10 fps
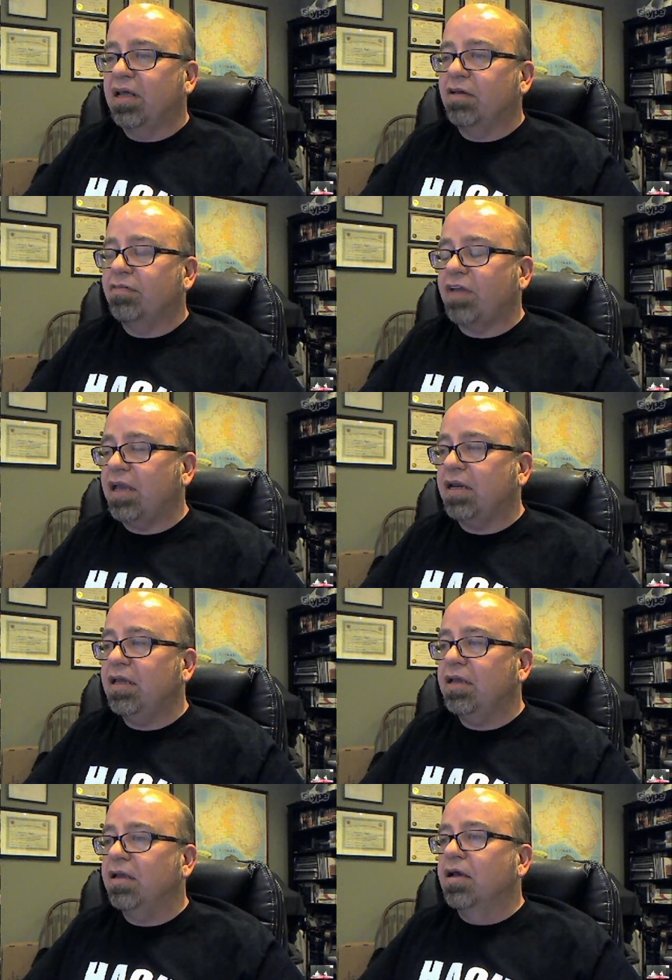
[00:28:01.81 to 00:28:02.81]
of
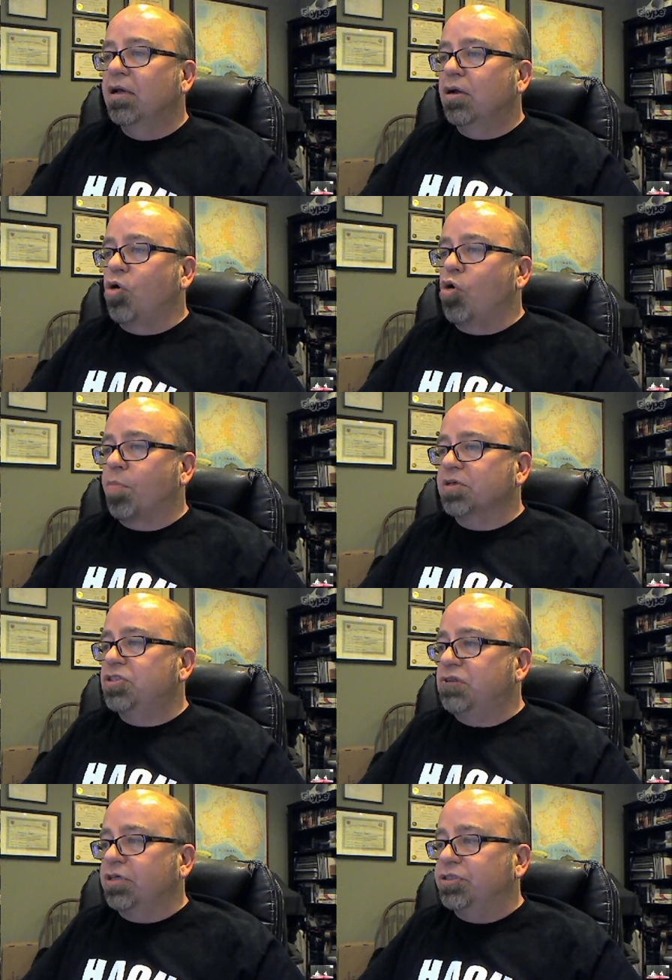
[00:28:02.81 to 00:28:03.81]
any corporate
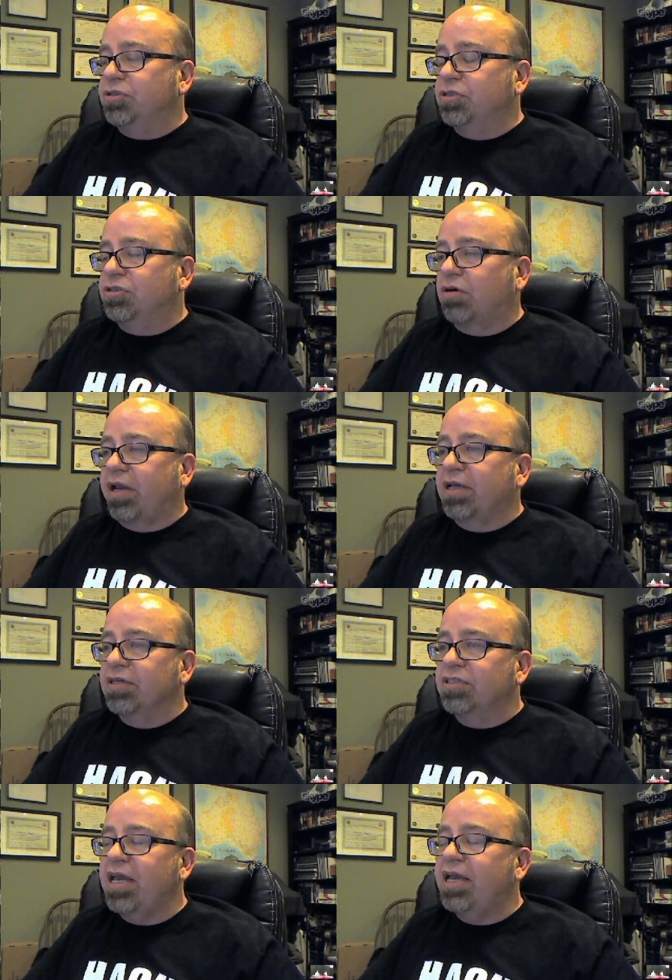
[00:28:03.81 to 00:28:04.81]
structure to try to
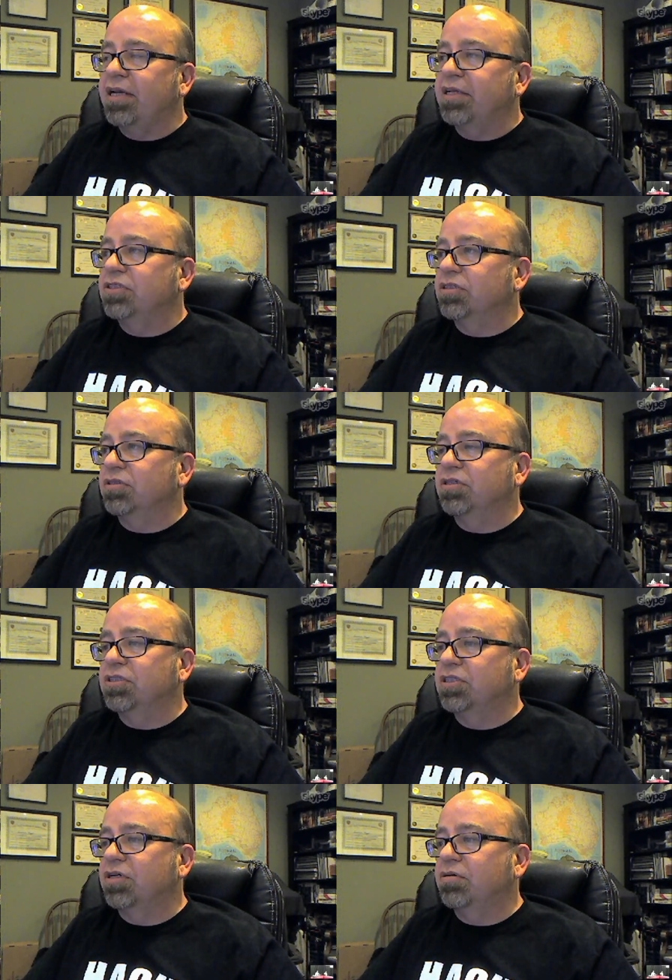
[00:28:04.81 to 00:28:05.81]
contain, and uh, and
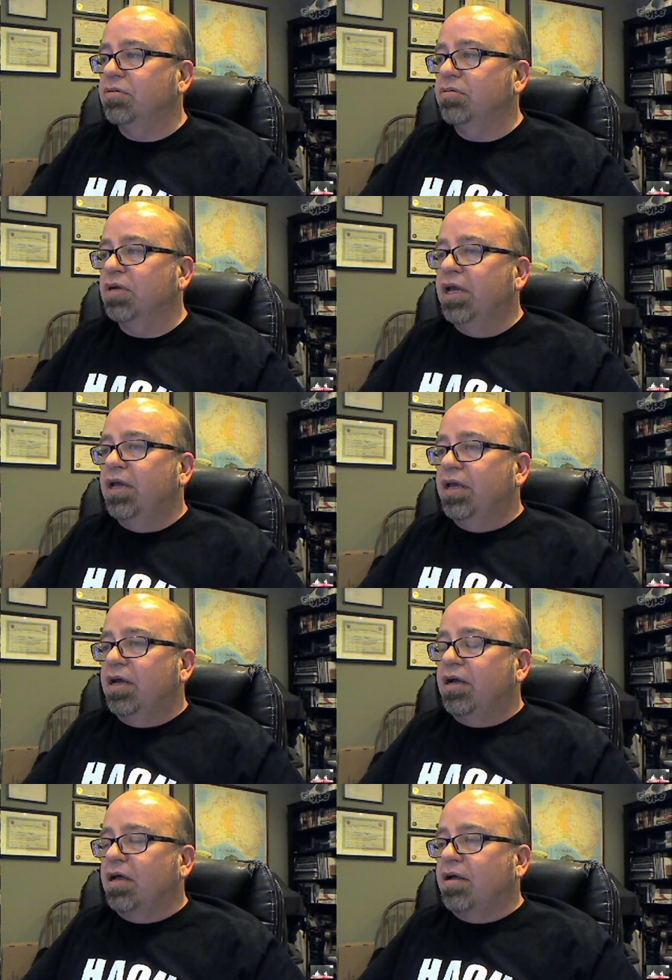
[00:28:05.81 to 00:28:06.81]
so
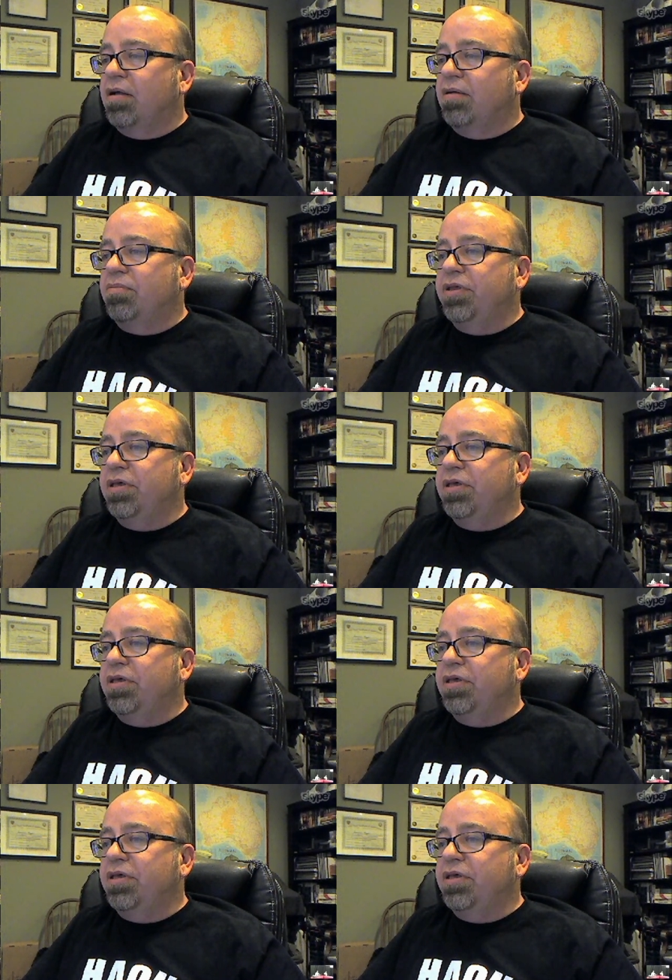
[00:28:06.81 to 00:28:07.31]
um,